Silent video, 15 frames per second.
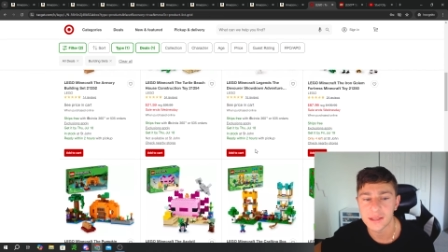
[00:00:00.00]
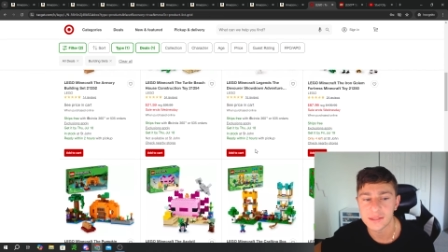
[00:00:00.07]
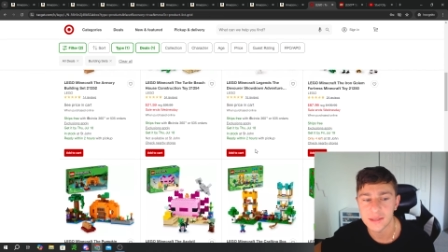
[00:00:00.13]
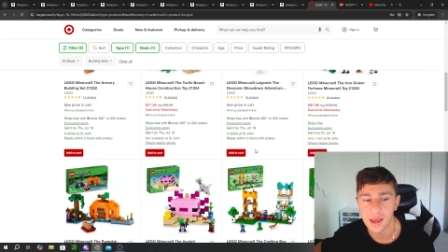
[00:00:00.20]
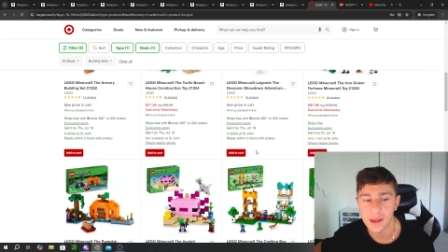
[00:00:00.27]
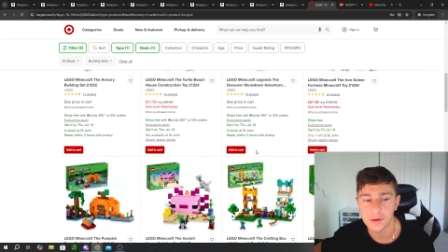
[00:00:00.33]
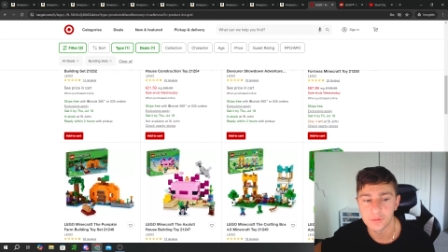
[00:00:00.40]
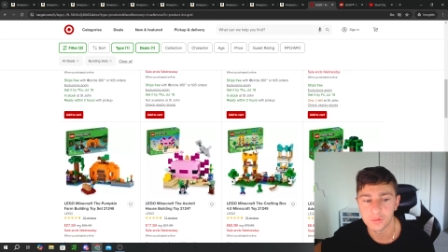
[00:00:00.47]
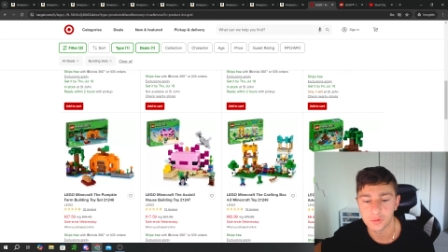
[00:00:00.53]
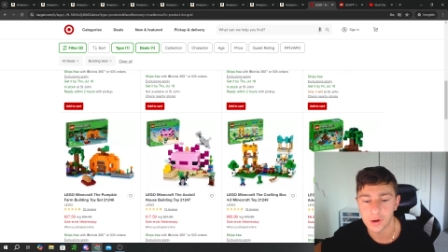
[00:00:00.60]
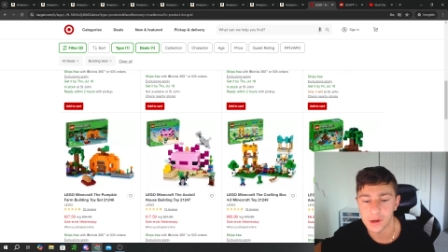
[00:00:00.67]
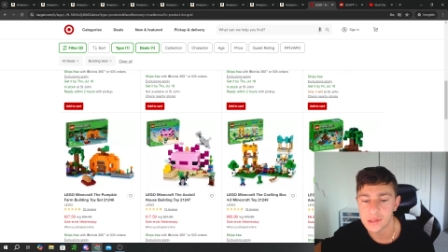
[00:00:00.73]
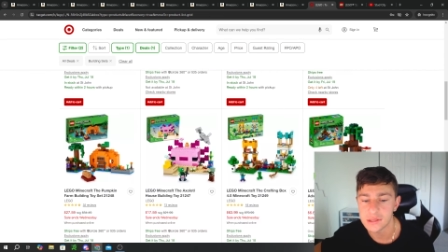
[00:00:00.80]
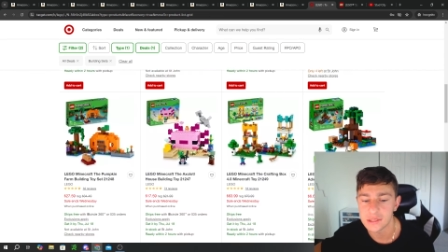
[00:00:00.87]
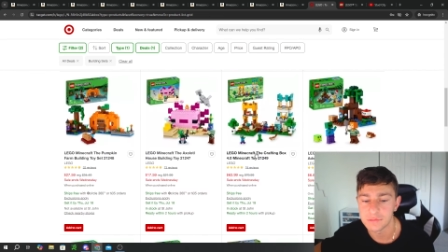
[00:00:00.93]
It's kind of
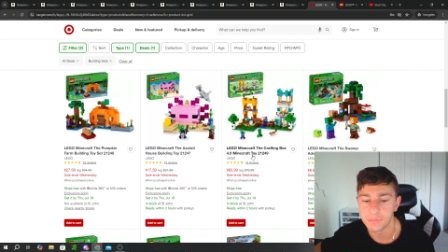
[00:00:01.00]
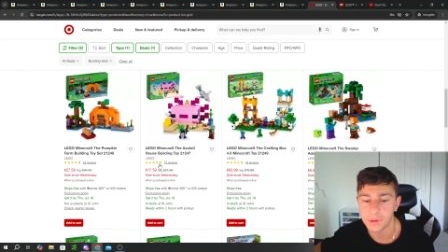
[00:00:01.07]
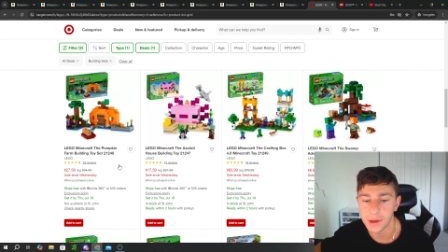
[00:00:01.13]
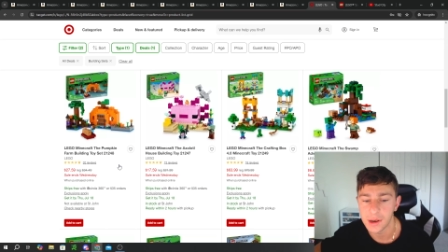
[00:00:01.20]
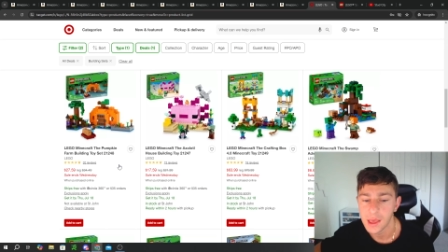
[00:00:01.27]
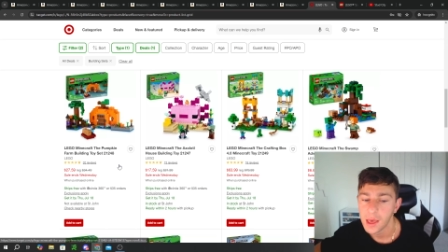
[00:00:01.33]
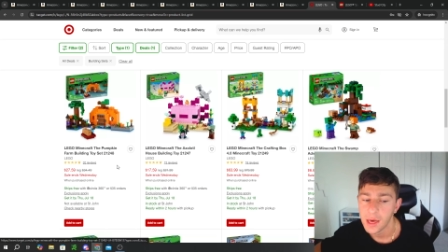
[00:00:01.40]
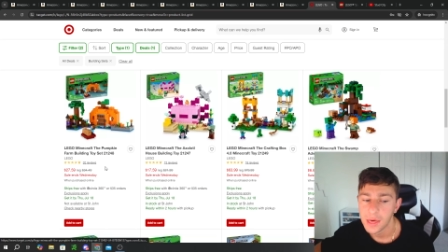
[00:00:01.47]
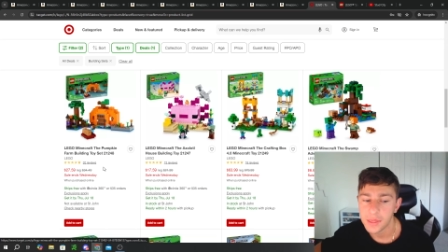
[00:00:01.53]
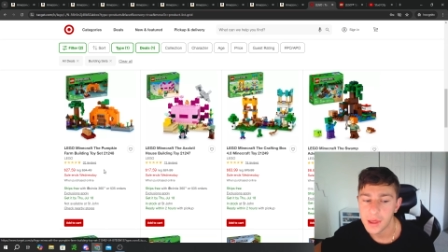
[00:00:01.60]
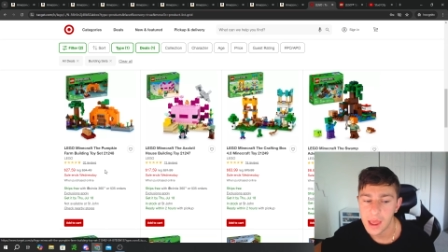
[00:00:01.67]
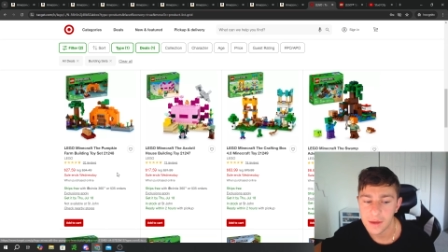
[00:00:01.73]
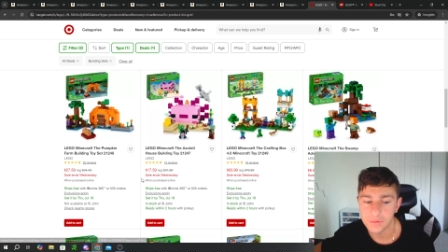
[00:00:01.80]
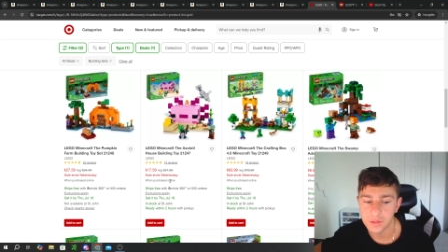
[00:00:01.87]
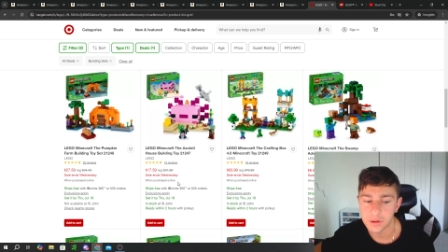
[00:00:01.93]
crazy, but they
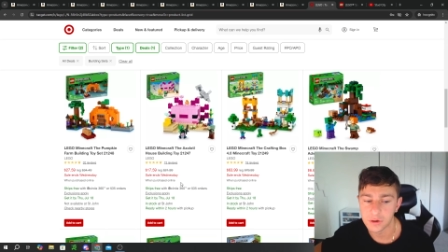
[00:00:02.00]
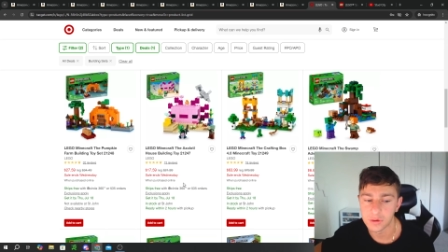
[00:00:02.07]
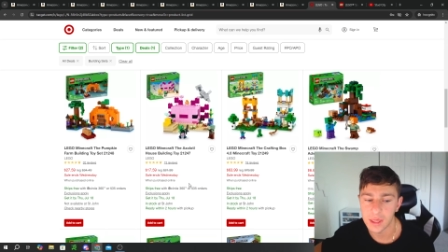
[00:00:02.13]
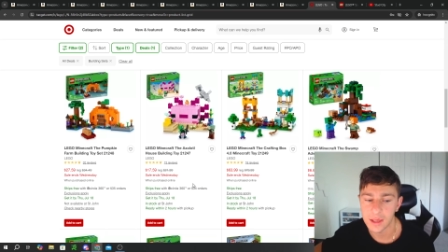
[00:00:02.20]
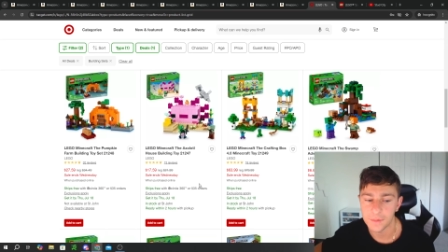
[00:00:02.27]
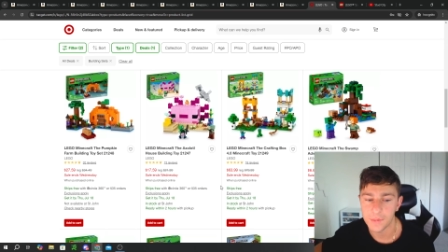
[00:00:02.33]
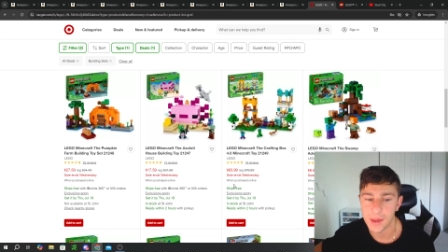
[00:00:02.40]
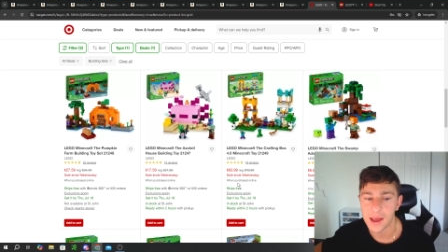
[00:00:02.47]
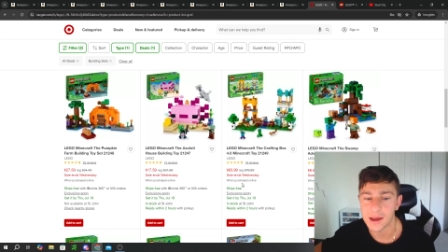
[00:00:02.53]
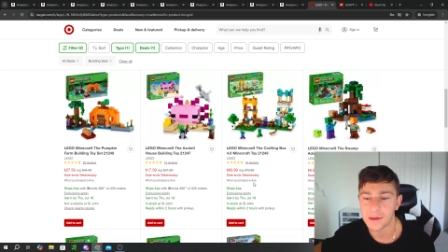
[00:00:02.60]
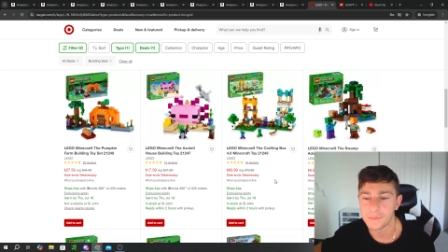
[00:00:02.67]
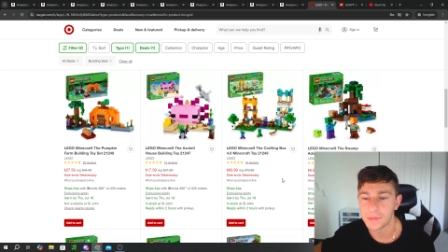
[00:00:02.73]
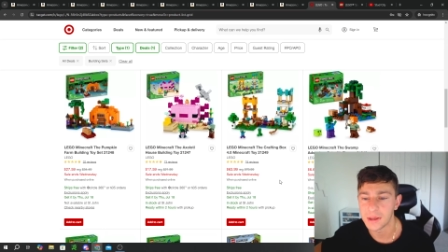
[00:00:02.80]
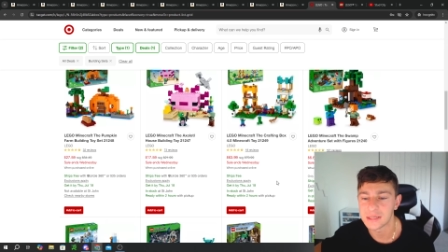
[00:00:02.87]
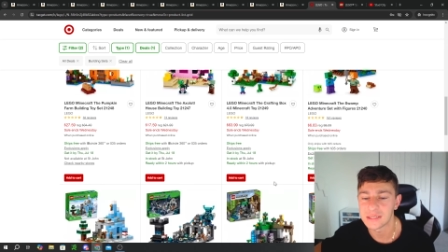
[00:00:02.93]
have a little kickback
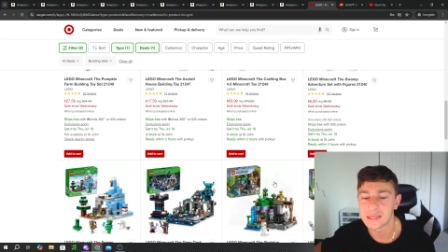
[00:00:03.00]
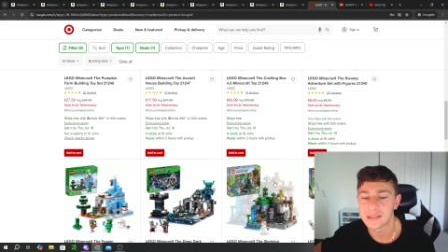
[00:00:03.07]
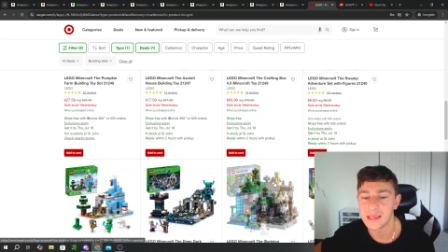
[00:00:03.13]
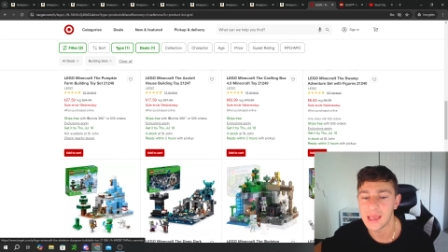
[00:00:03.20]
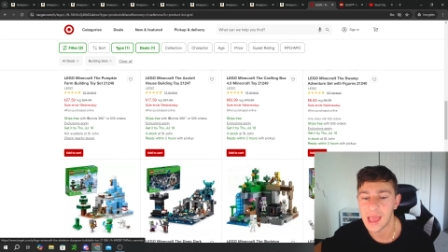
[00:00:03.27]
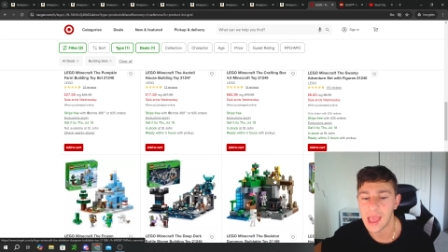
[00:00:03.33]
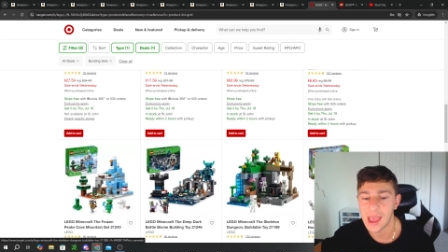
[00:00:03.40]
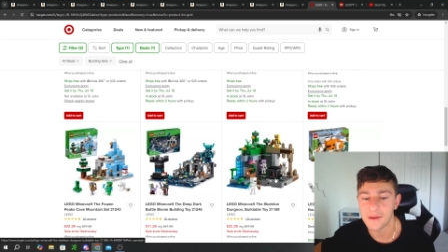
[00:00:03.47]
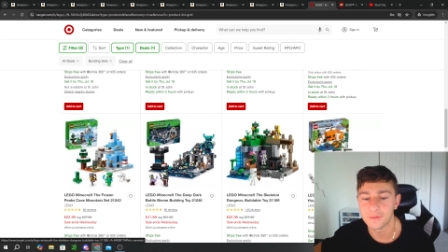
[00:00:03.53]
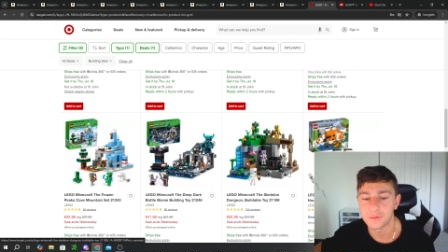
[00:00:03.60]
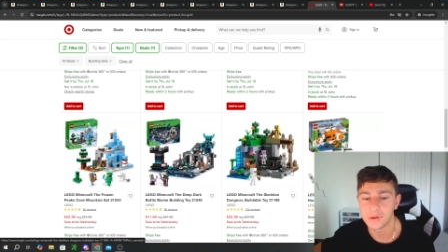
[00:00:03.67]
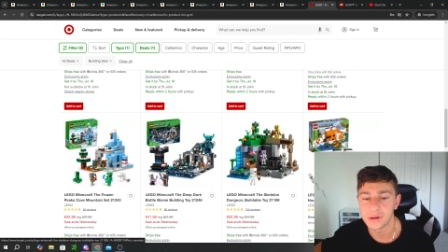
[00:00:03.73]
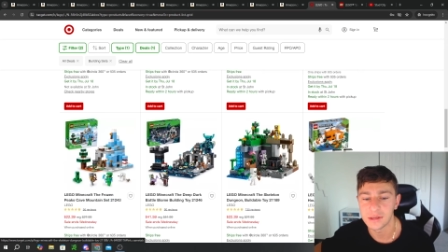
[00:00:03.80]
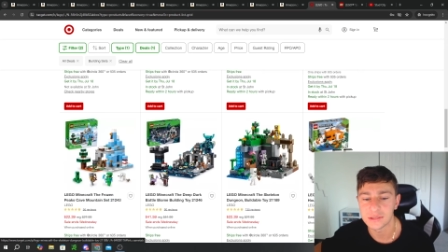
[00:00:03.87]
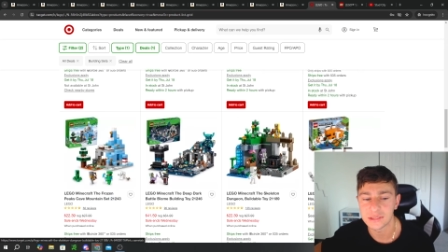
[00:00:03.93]
on basically
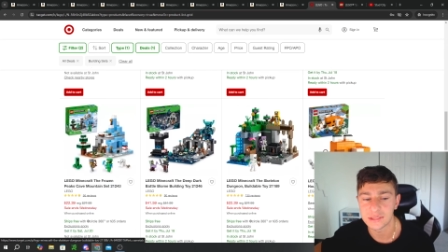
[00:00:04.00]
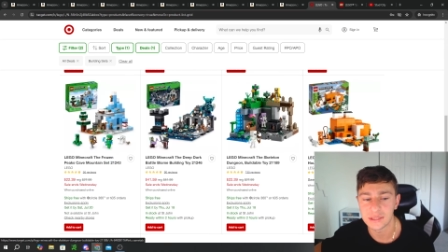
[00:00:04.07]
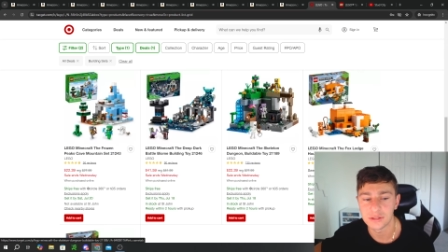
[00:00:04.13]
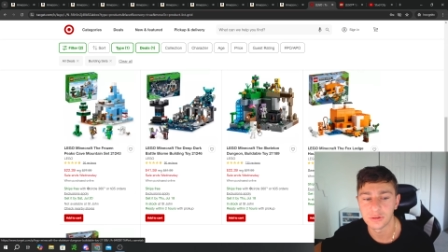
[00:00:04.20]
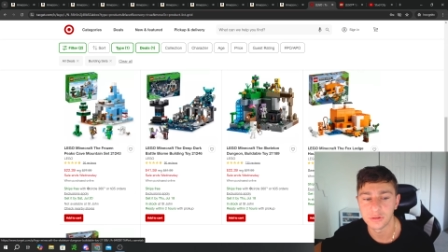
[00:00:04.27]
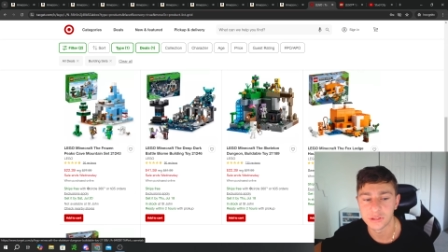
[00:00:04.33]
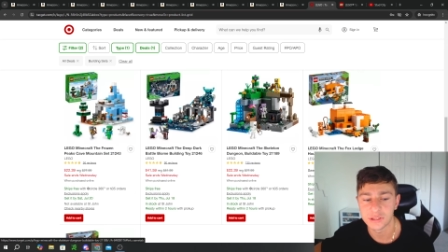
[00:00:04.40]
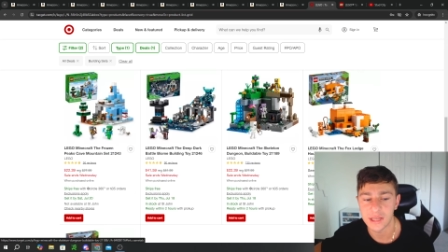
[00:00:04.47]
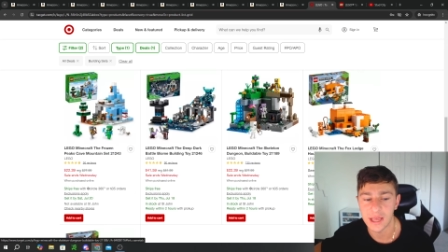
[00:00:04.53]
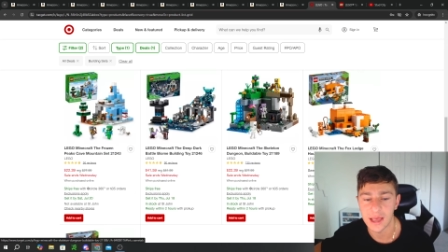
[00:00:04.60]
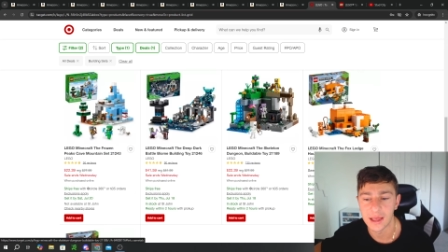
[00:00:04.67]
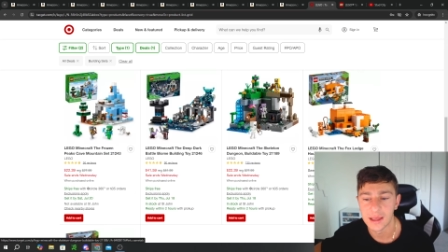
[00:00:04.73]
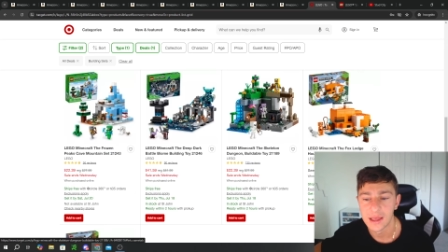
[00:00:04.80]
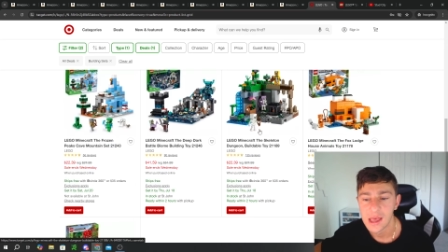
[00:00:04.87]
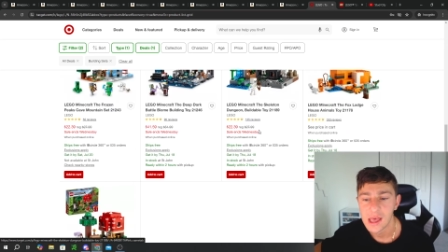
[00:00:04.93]
every single
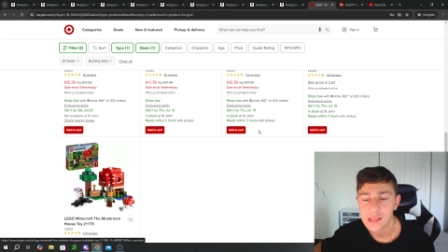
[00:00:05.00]
set.